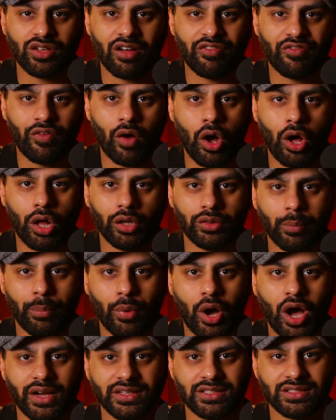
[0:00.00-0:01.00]
off all the
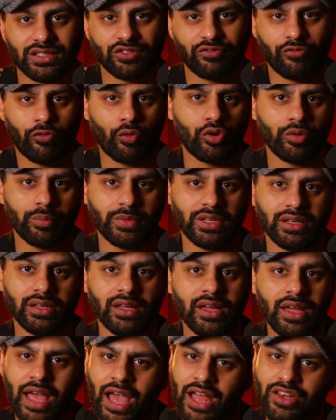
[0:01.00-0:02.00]
boxes for me.
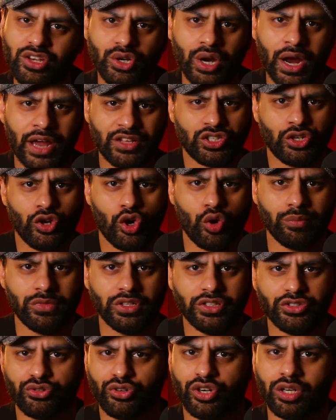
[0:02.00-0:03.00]
And you guys know
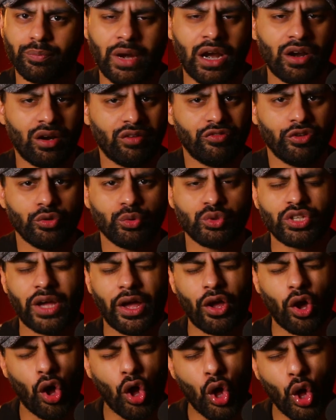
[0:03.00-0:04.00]
me, during my reviews,
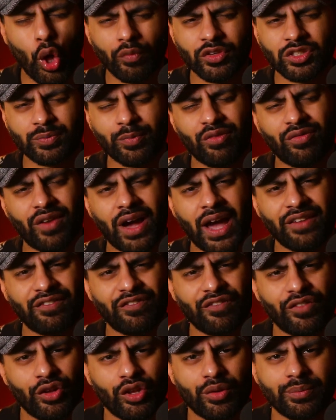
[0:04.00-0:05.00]
I always provide
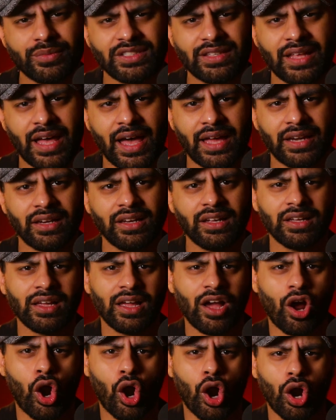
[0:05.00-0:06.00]
films that
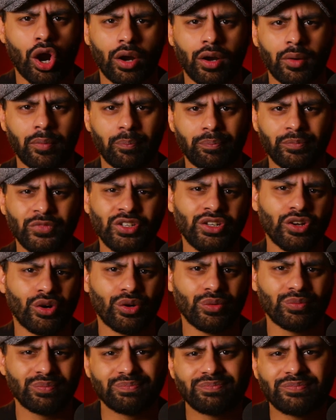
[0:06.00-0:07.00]
are
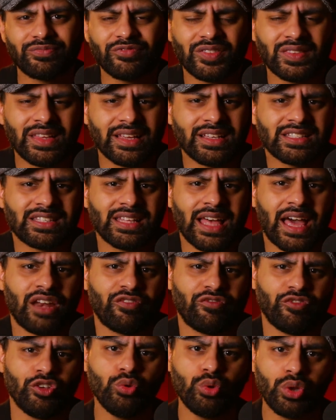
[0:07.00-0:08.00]
things that
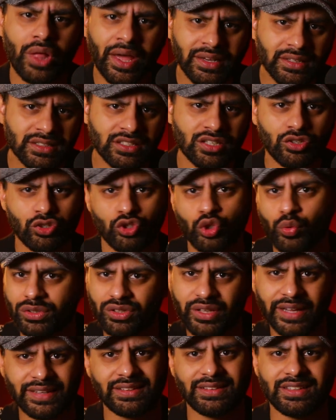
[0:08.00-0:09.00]
if you liked, you
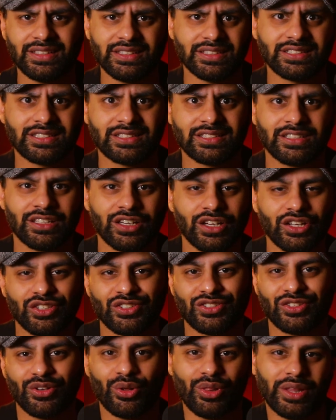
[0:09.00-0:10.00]
would like this.
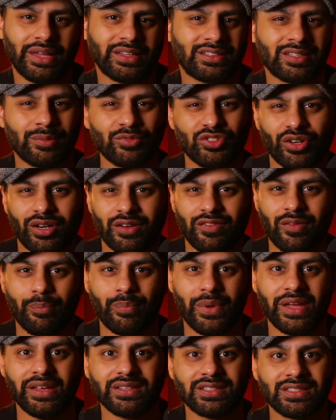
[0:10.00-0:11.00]
So, some sort of a
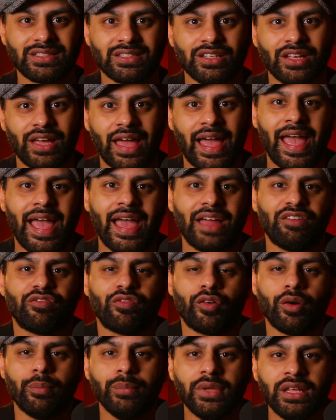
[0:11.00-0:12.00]
base. And
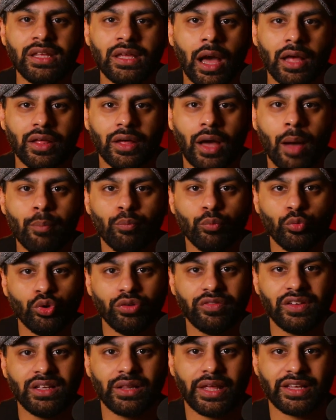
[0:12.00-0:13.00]
for me, a
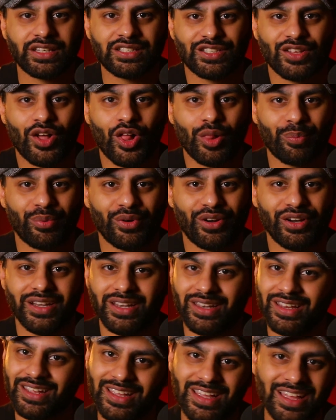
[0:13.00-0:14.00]
movie like
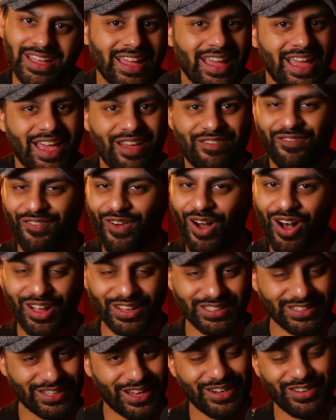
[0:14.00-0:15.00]
Saltburn, it
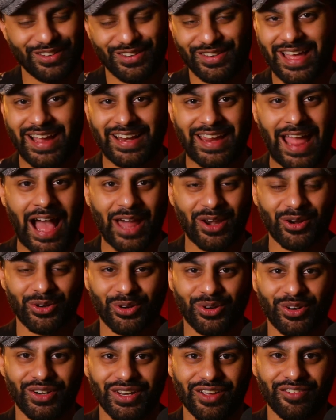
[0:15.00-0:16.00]
falls under that
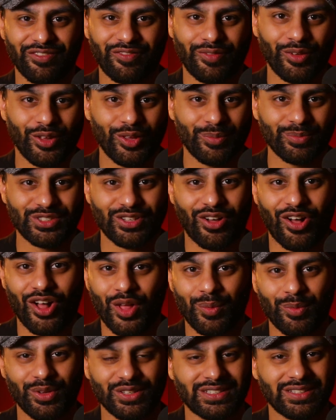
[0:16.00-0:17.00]
category of films
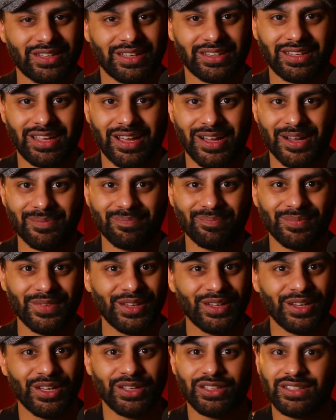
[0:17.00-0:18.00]
almost like a um,
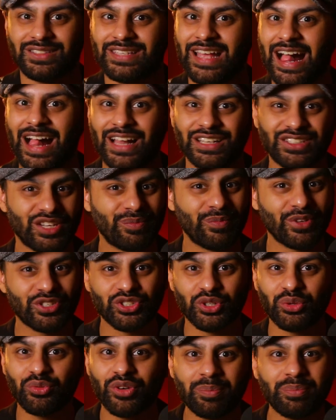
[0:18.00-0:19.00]
Talented
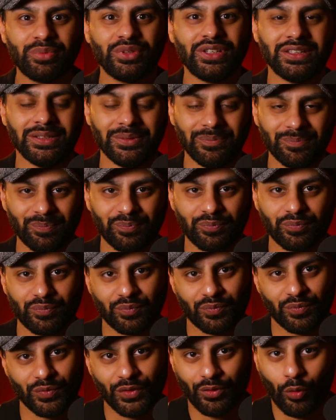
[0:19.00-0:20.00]
Mr. Ripley,
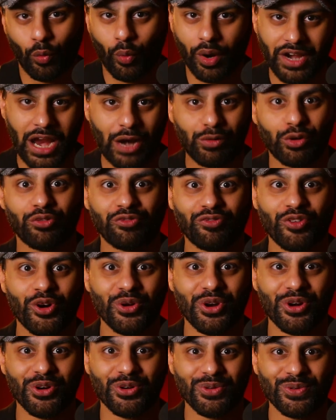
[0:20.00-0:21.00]
One Hour
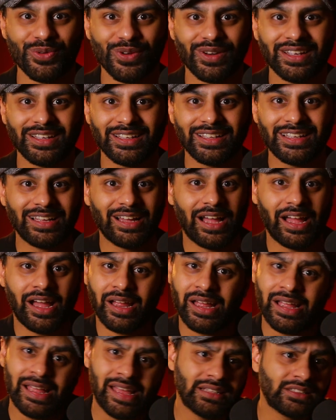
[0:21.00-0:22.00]
Photo,
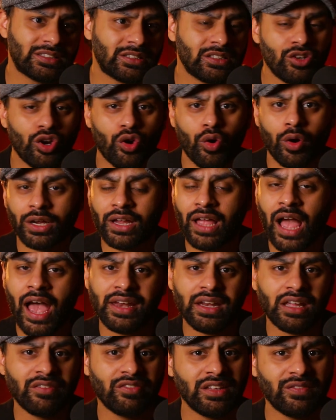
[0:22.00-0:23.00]
and, you know,
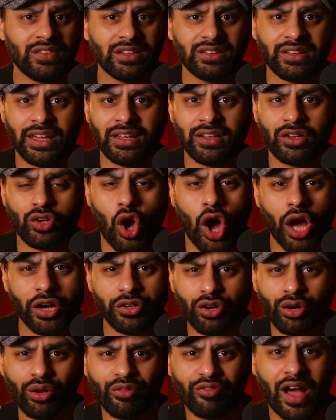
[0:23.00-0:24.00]
kind of even Gone
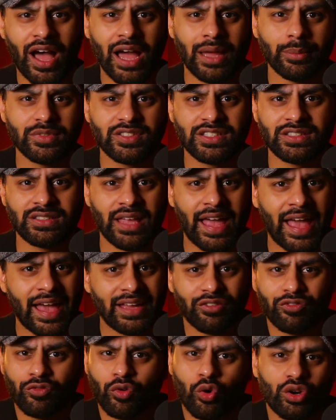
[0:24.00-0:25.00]
Girl vibes.
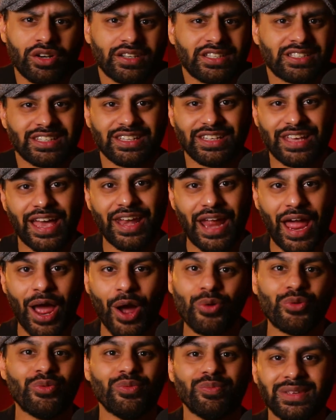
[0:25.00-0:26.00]
And of course, Get
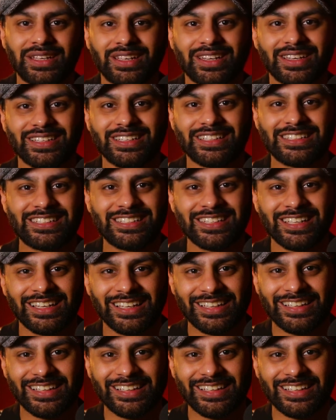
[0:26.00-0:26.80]
Out, because